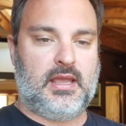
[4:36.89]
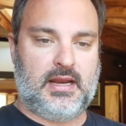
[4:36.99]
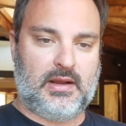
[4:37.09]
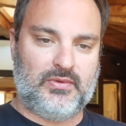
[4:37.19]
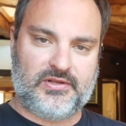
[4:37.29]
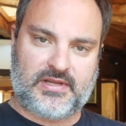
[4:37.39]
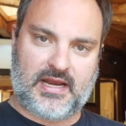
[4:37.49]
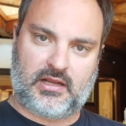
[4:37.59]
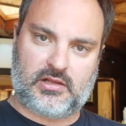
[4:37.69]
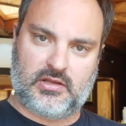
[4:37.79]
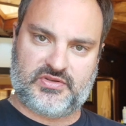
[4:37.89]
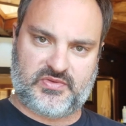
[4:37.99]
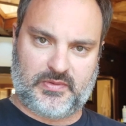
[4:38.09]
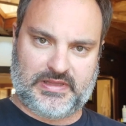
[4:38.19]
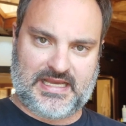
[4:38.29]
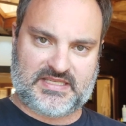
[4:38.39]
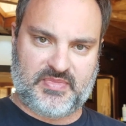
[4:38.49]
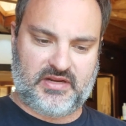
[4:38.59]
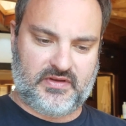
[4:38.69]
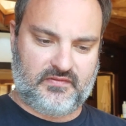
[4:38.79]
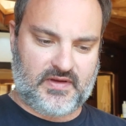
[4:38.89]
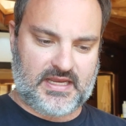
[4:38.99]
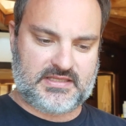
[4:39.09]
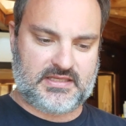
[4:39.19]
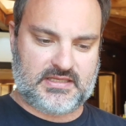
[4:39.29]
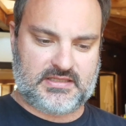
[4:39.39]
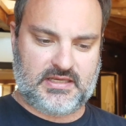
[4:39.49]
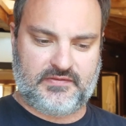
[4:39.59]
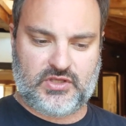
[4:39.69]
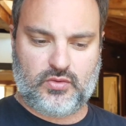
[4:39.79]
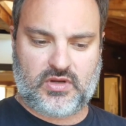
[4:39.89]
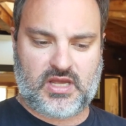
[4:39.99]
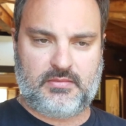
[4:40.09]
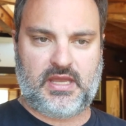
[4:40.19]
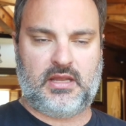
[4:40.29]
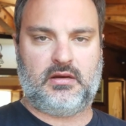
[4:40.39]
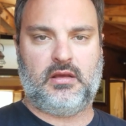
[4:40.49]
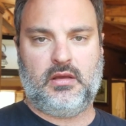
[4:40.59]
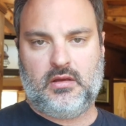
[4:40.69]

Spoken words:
And I will kind of close with one last bit of advice is if you come in